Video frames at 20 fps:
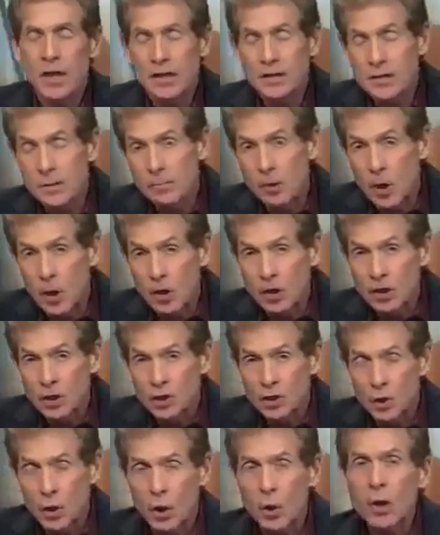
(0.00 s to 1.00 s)
lots of ball
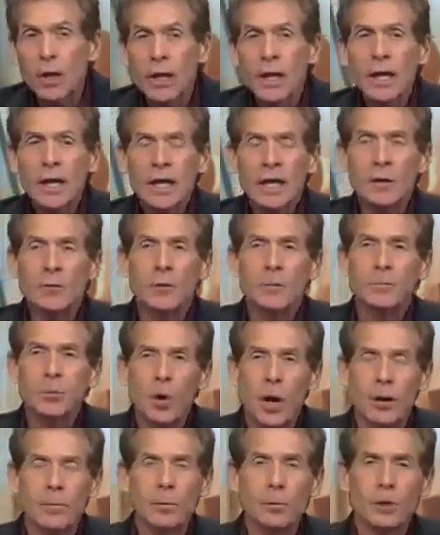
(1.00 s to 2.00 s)
control. He would
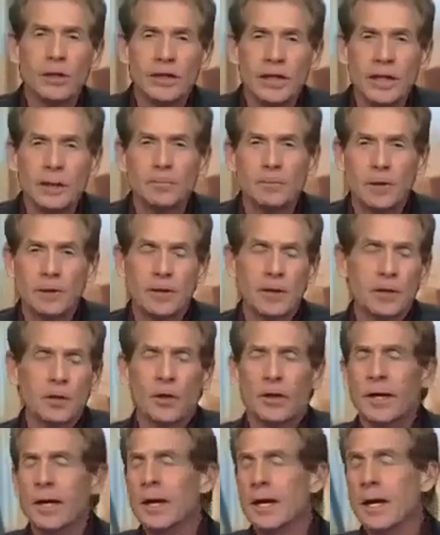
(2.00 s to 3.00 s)
probably keep them.
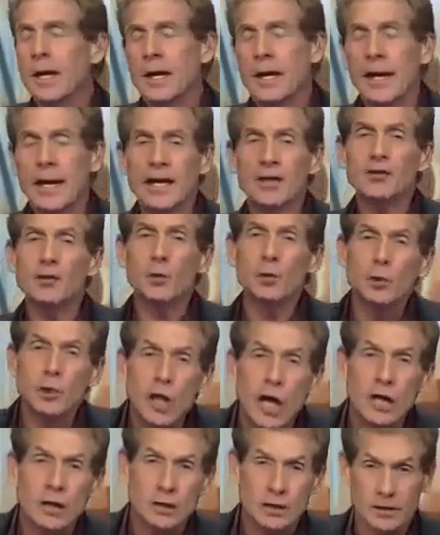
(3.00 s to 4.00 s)
Look, Andrew
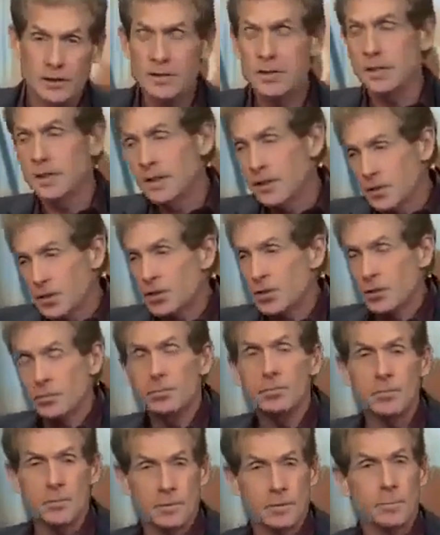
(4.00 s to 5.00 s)
Luckless against the
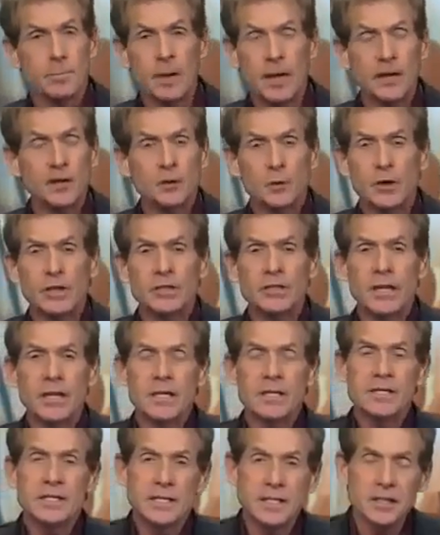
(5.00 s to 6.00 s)
Patriots,
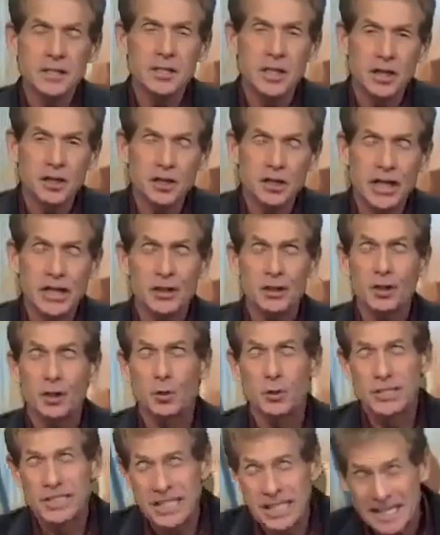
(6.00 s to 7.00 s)
6 touchdowns
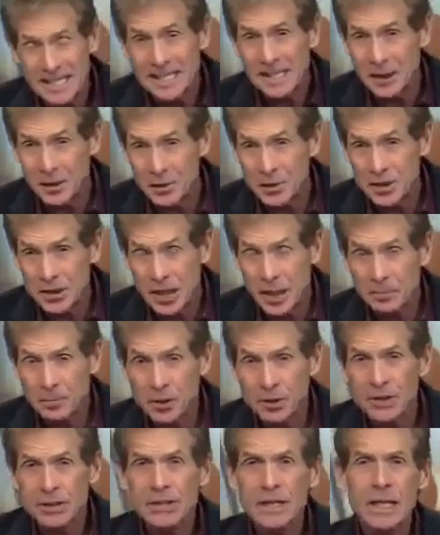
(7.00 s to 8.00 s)
to 10
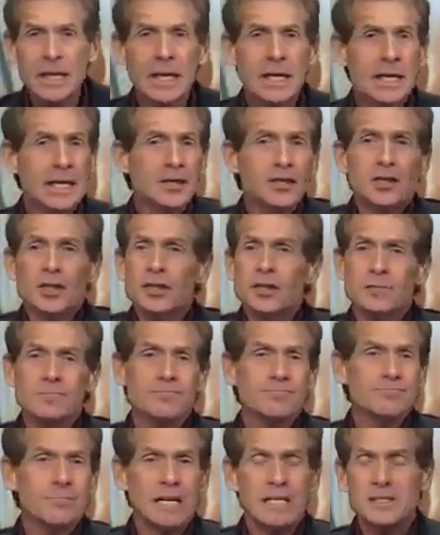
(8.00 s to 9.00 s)
interceptions. He just
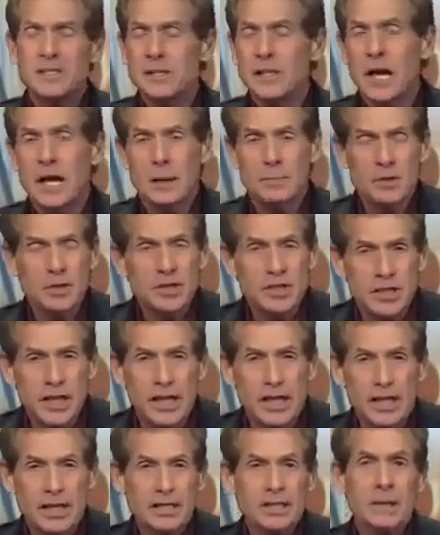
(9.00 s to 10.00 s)
makes a lot of
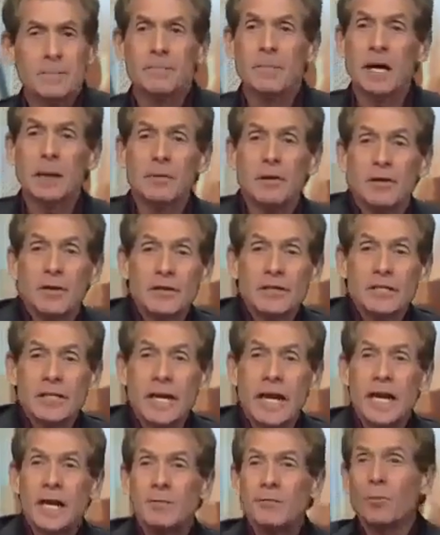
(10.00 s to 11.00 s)
mistakes. Maybe this
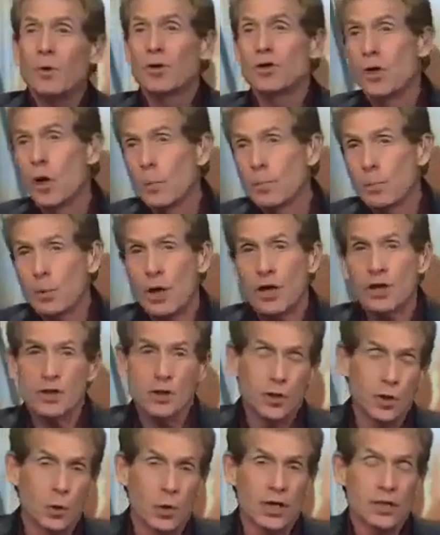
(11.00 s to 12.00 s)
game, with no
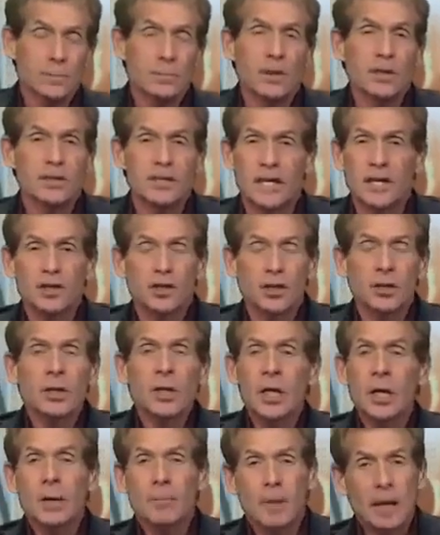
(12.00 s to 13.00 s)
pressure, no expectation,
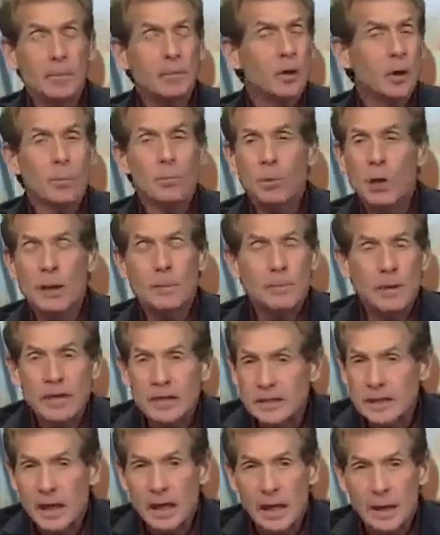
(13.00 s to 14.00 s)
maybe he'll play
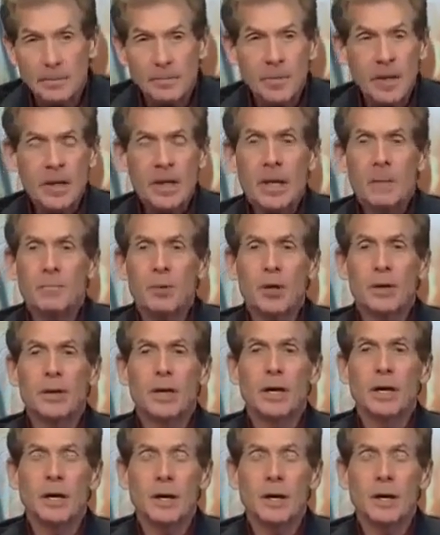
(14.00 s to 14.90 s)
big time. But